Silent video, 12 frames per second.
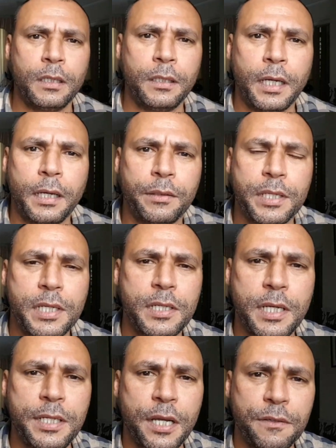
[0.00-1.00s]
Now, this
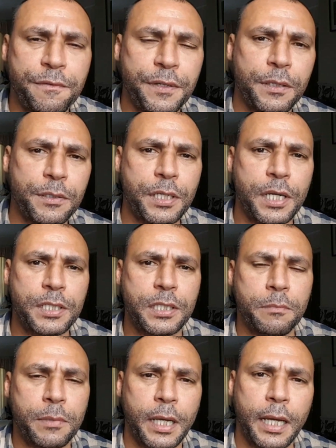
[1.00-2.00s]
is a done-for-you
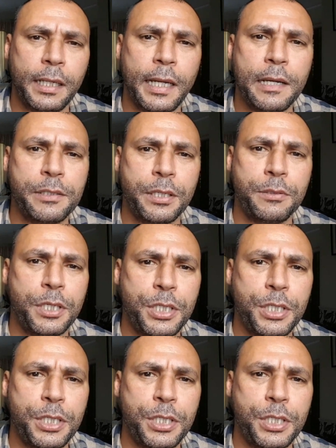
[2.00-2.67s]
system that allows you